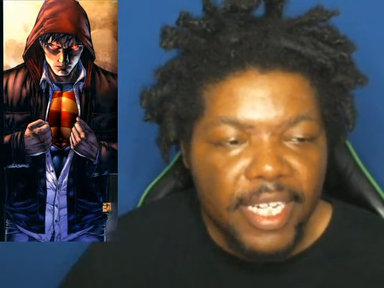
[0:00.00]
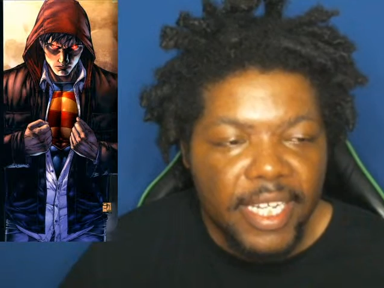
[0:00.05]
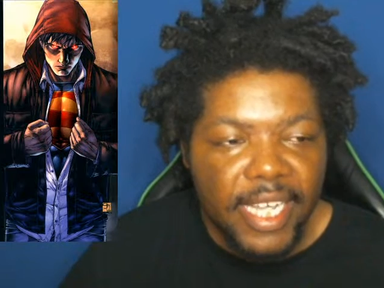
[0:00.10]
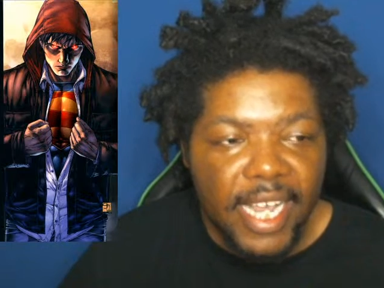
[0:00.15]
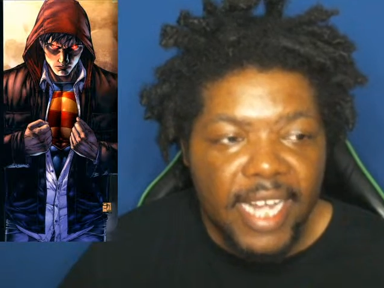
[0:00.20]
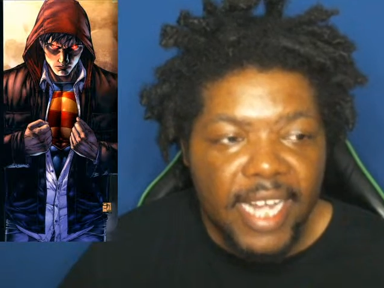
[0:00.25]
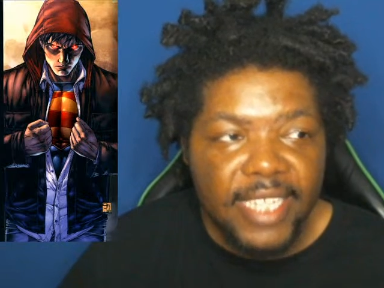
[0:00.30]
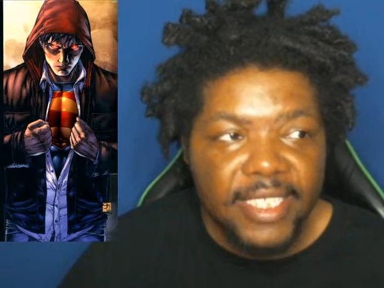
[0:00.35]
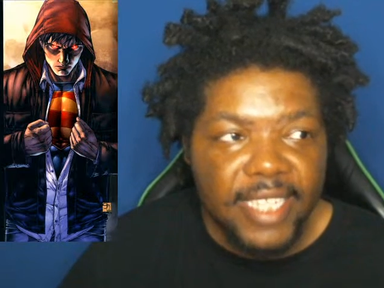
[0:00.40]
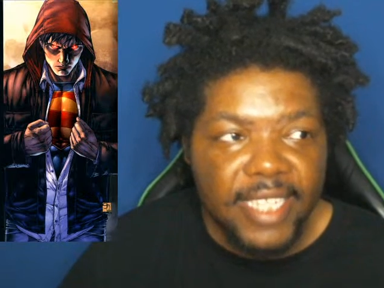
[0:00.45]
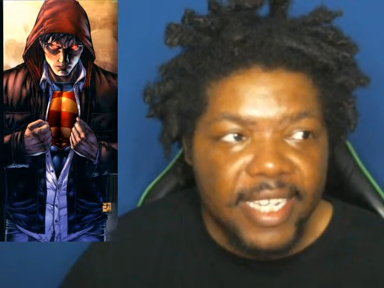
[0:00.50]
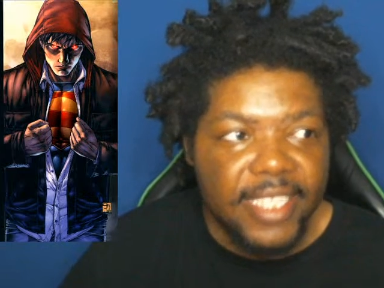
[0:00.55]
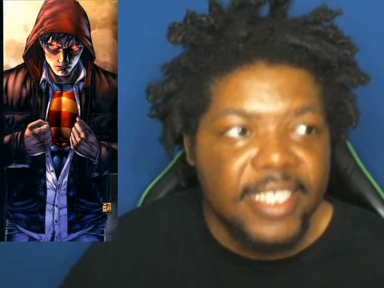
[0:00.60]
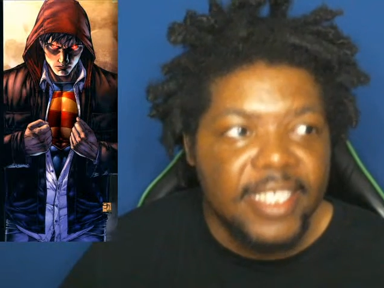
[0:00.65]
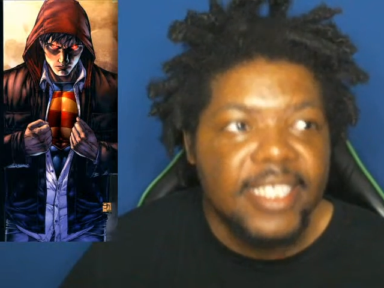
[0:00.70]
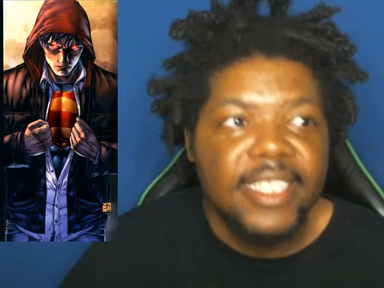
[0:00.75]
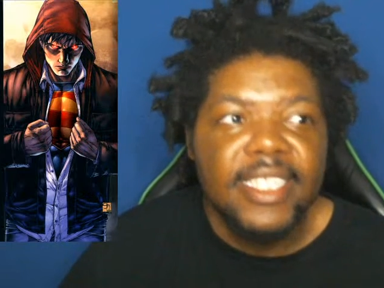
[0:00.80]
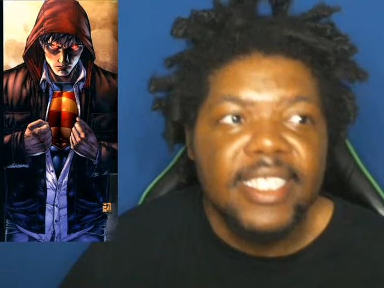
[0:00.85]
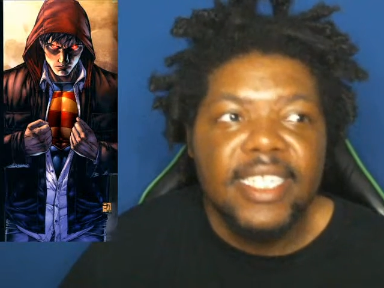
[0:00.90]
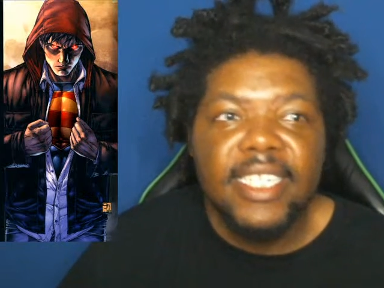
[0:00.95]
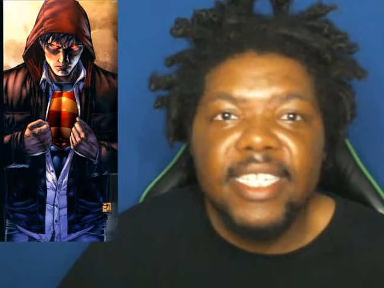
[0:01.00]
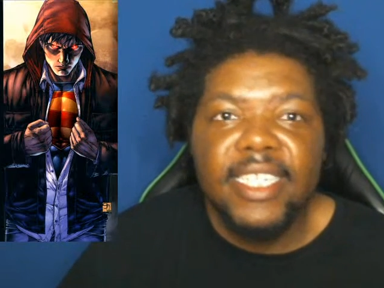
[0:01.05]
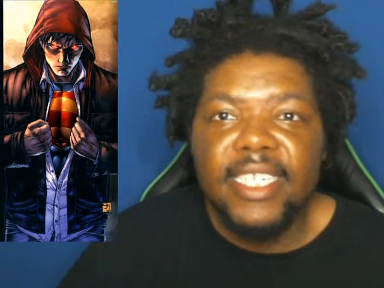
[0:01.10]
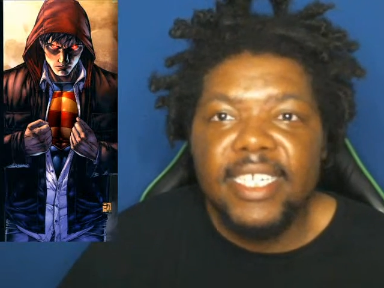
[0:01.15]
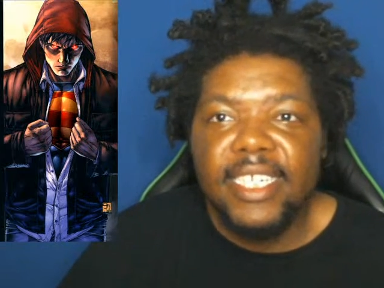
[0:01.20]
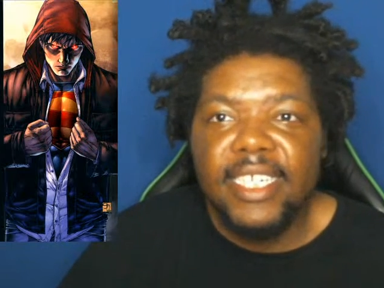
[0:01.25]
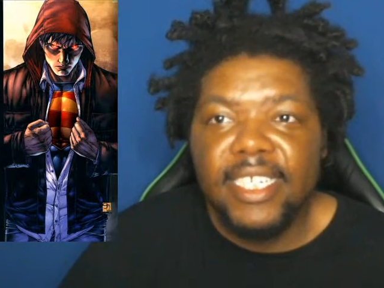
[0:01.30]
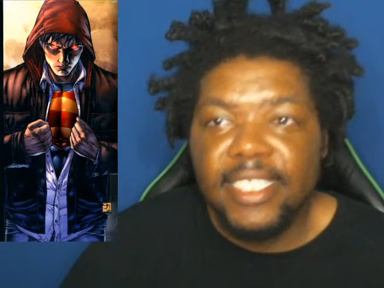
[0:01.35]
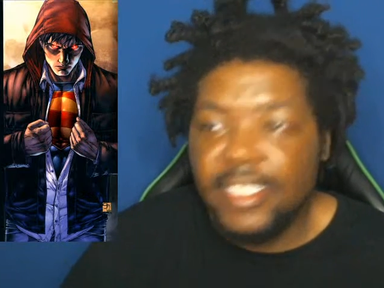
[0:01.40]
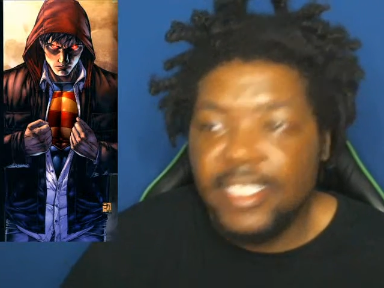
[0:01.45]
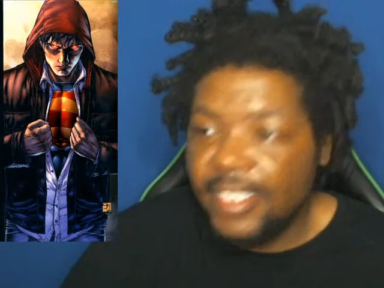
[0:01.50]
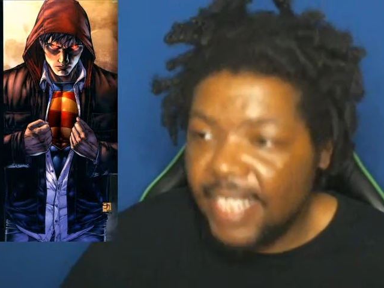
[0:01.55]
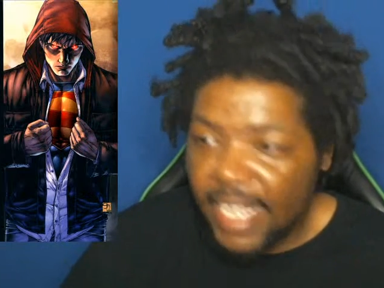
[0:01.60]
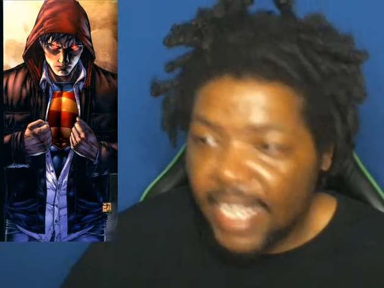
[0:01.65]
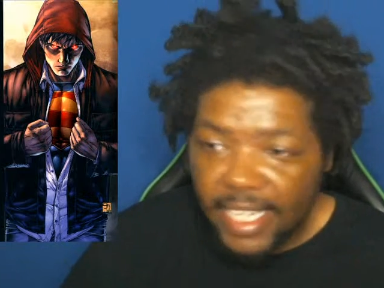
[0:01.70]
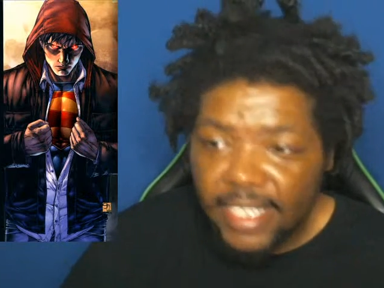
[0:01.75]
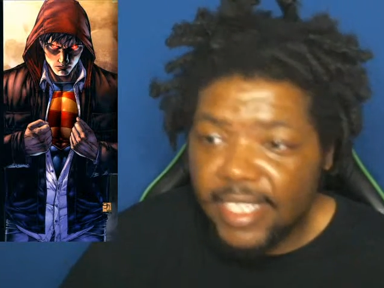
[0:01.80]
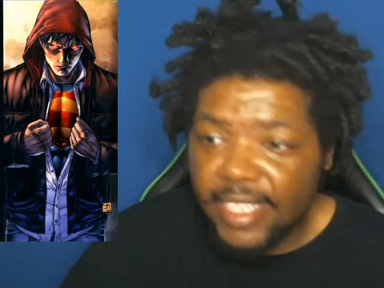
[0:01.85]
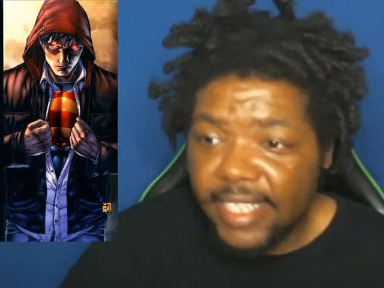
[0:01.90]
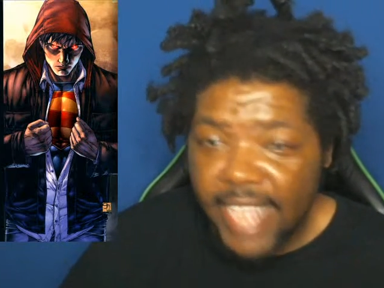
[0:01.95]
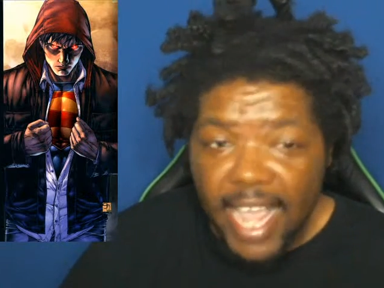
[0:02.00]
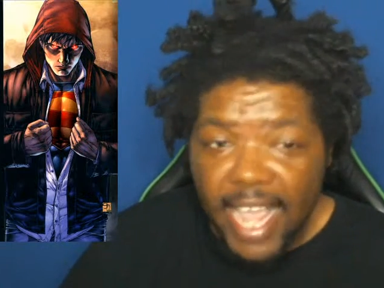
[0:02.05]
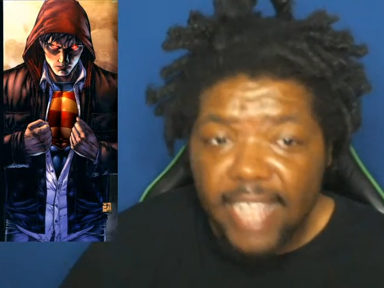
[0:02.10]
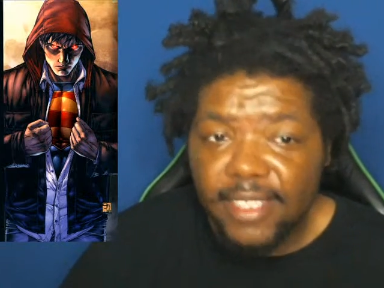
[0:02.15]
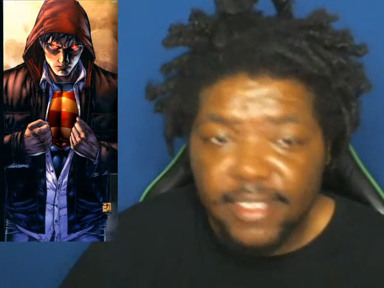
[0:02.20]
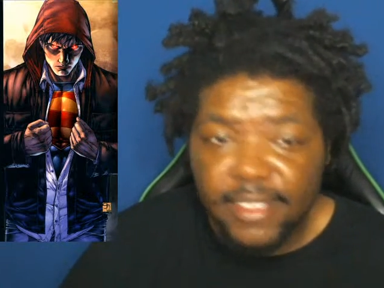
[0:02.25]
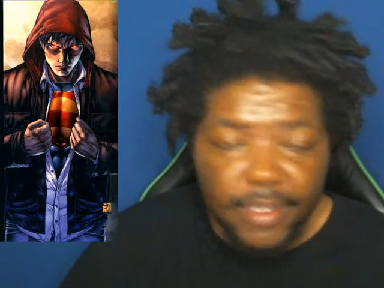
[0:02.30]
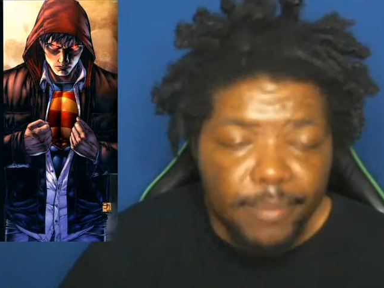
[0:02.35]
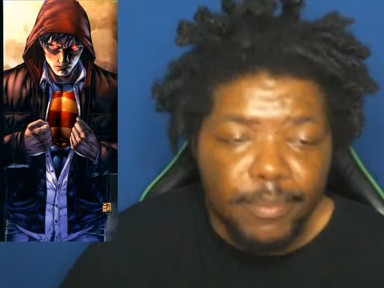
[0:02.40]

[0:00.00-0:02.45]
and it's like it's not that